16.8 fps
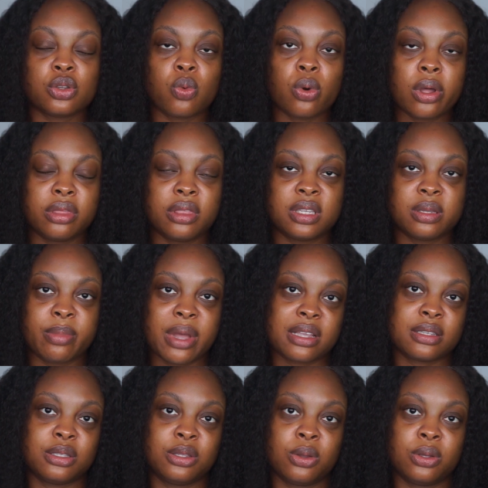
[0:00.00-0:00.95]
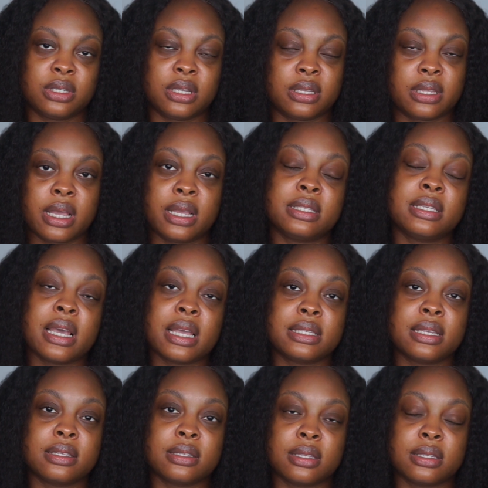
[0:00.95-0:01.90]
So what this mask does is that it
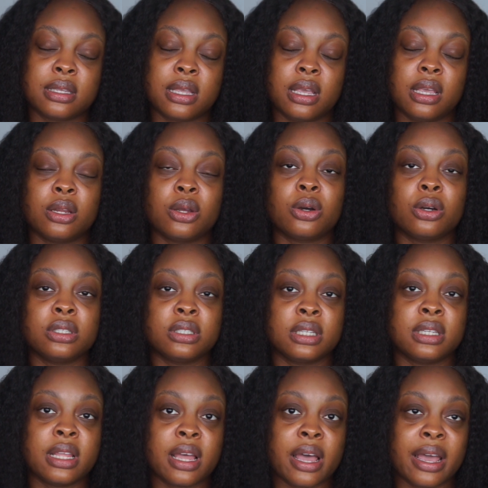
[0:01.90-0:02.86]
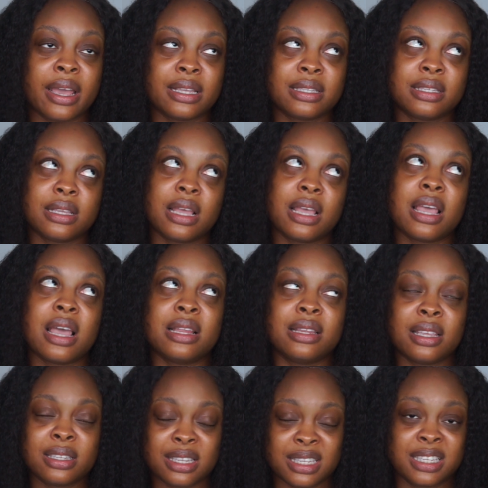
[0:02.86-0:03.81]
tightens the skin under the eyes, and
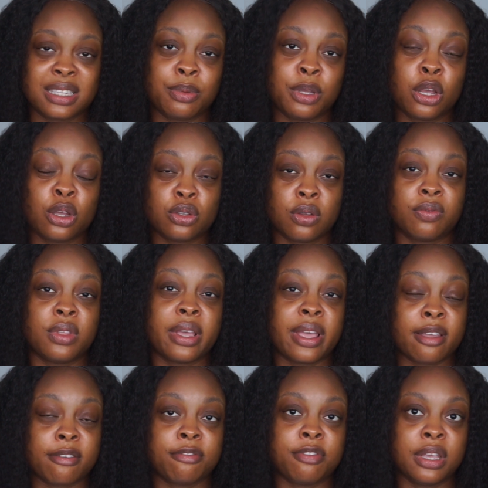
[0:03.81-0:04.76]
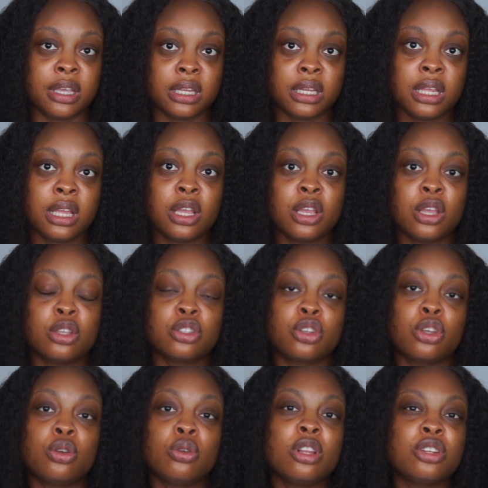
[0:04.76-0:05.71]
this is because of the caffeine. So
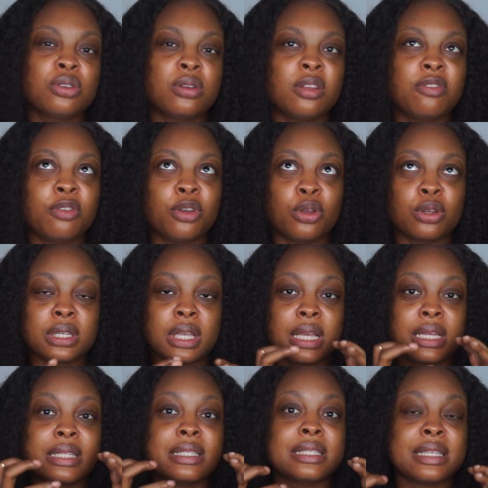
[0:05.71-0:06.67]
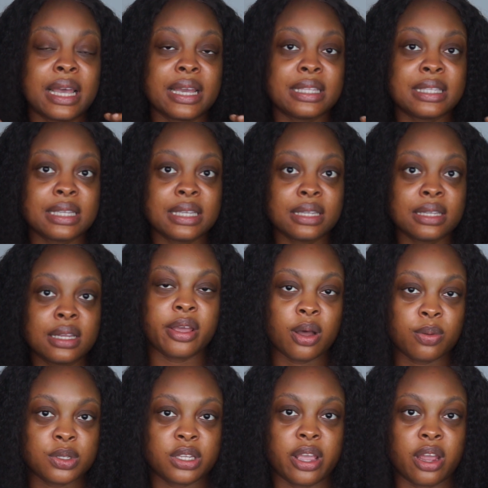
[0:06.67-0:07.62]
you literally feel your skin tighten. It
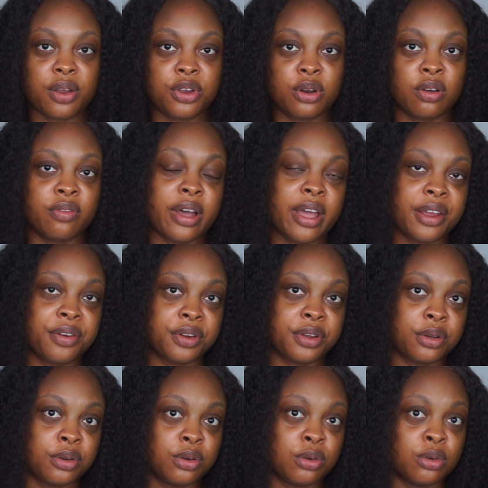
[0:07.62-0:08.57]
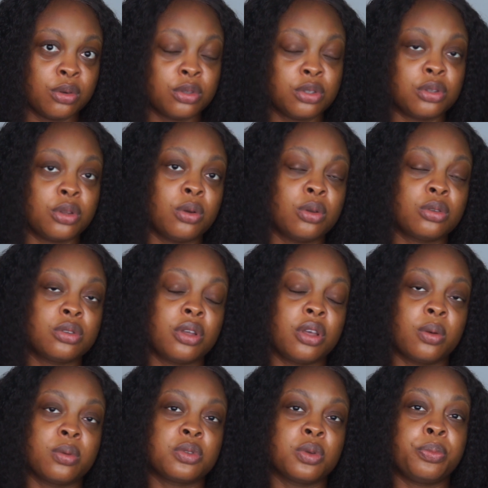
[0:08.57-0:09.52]
helps to get rid of eye wrinkles, also
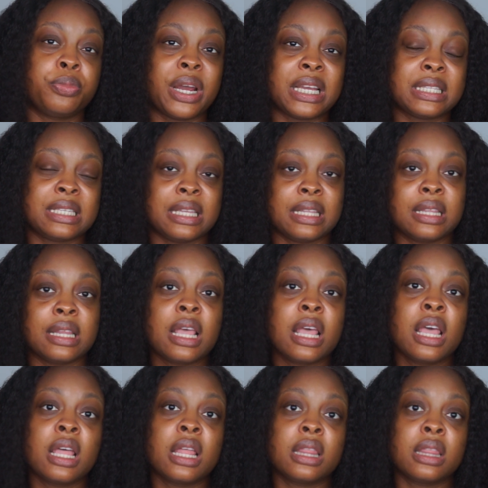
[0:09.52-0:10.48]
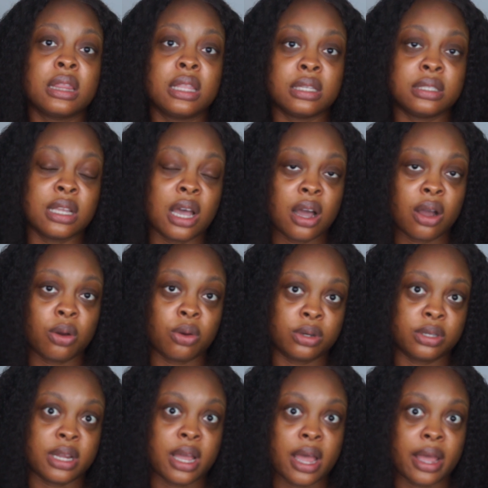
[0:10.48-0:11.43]
helps to brighten the dark
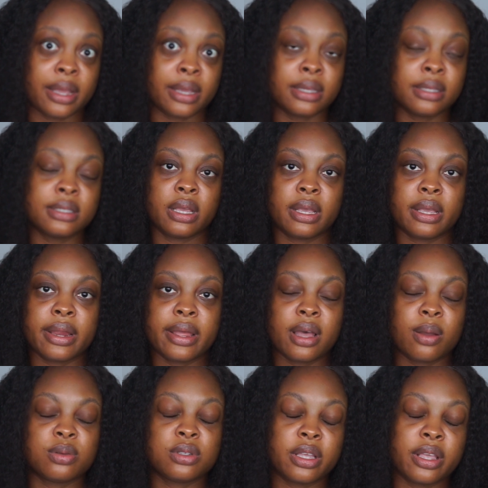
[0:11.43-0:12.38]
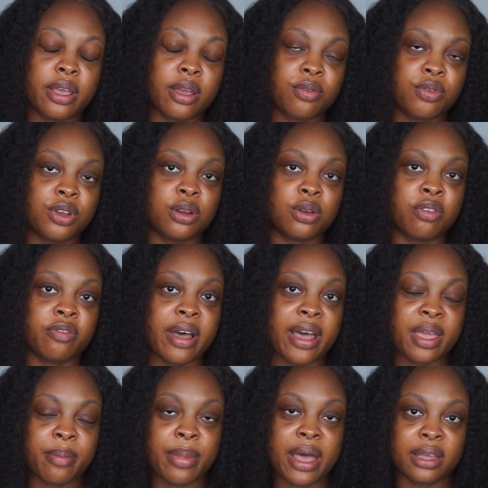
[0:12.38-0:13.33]
on the eyes. It helps to get rid of
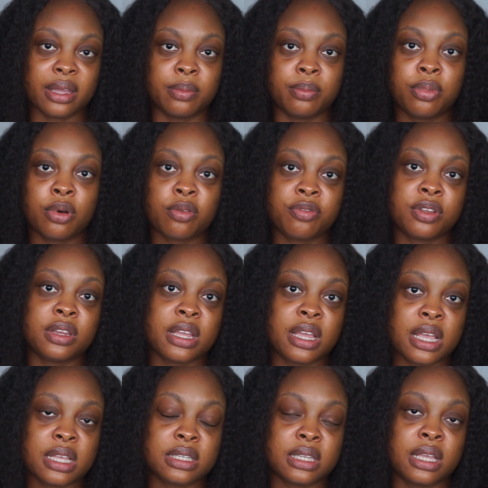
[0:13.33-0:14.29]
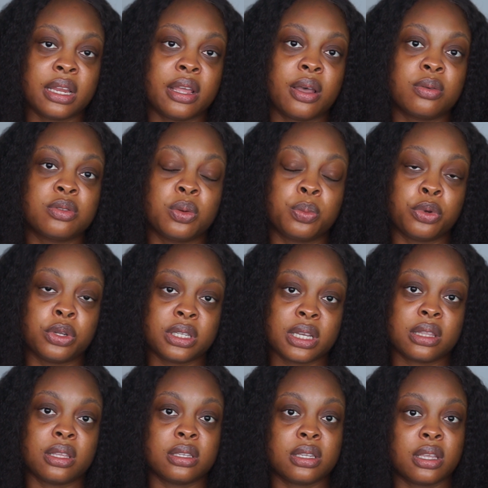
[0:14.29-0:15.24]
eye bag and puffiness. It helps to
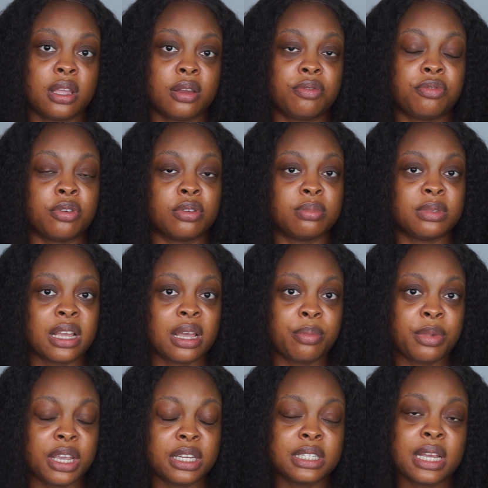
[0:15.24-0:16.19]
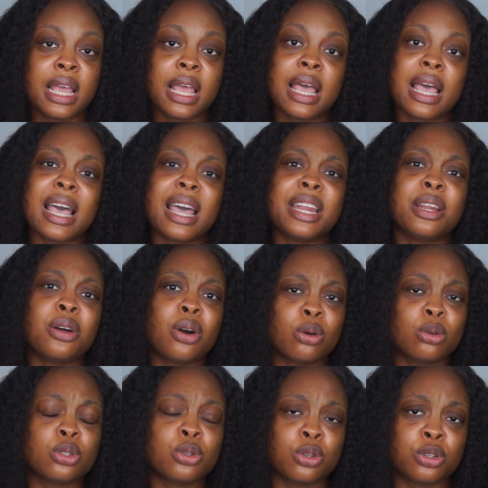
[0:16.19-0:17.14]
protect the skin from damage, and it
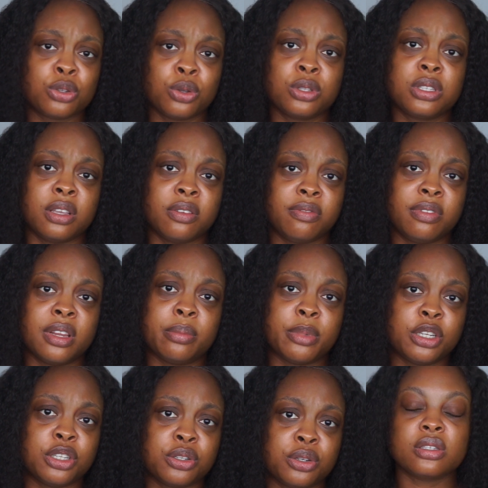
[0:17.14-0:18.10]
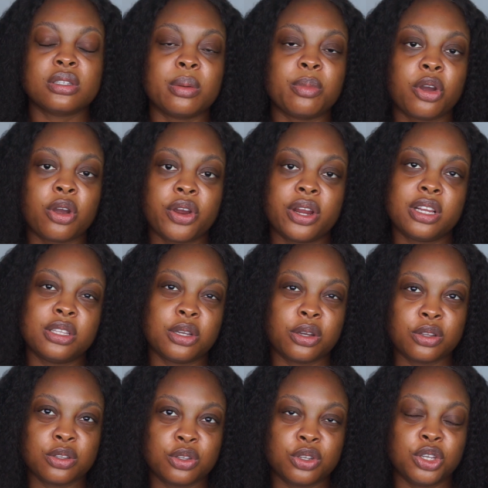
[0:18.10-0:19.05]
also soothes inflammation. So I'm currently
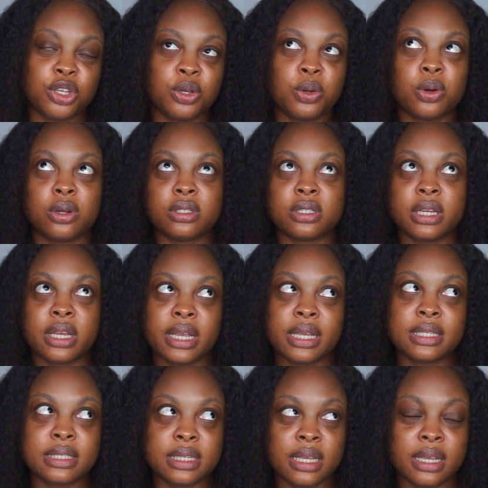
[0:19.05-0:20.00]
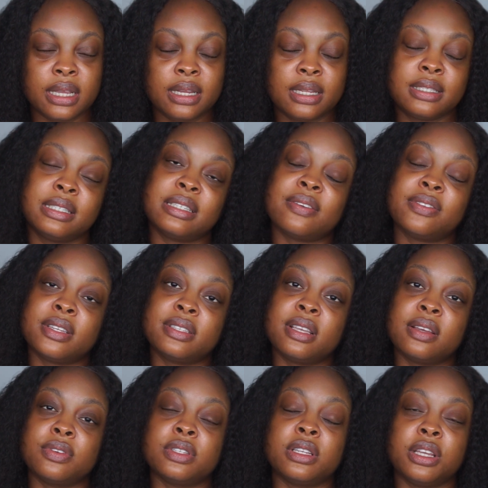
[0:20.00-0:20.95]
talking to you on the eighth day. This is after
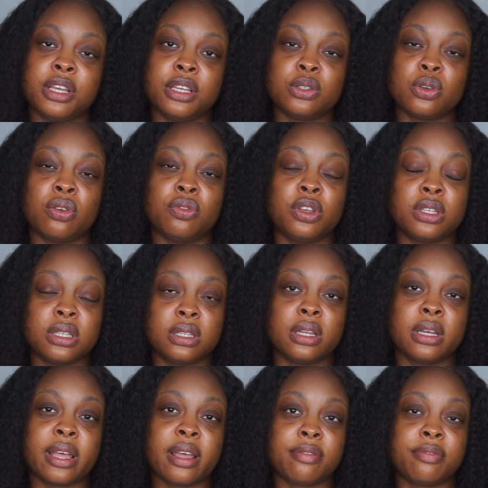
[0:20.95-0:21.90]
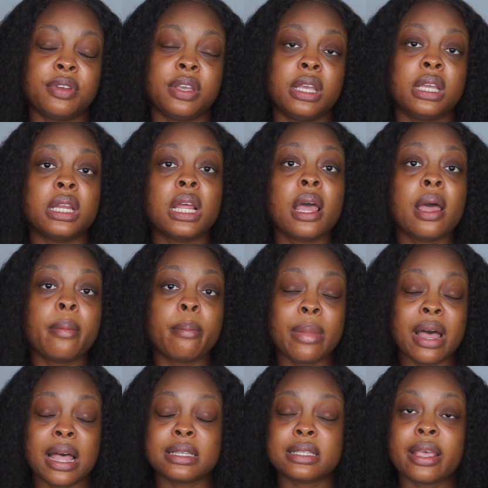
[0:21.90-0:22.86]
seven days of using the caffeine
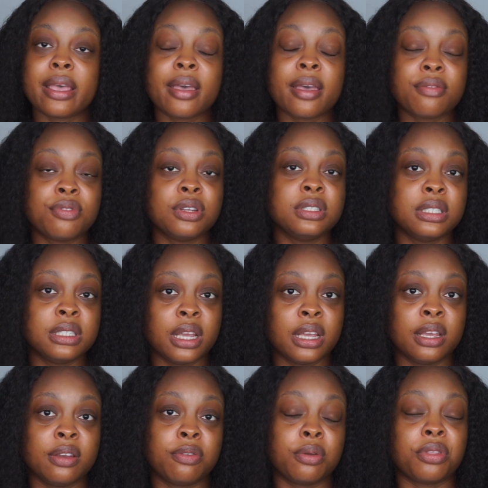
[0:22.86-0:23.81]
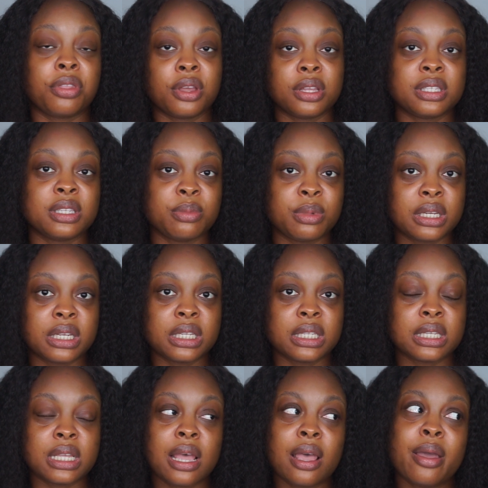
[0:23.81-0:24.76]
mask every day for thirty
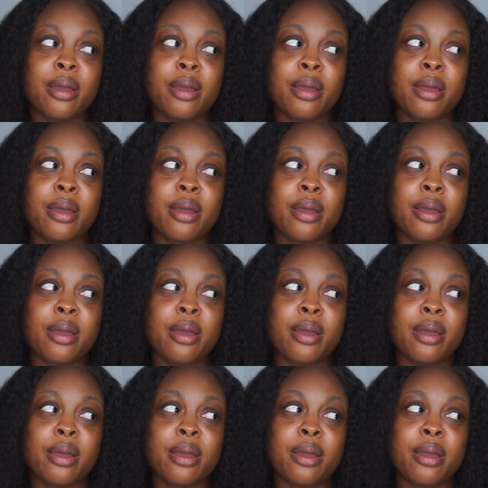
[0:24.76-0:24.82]
minutes.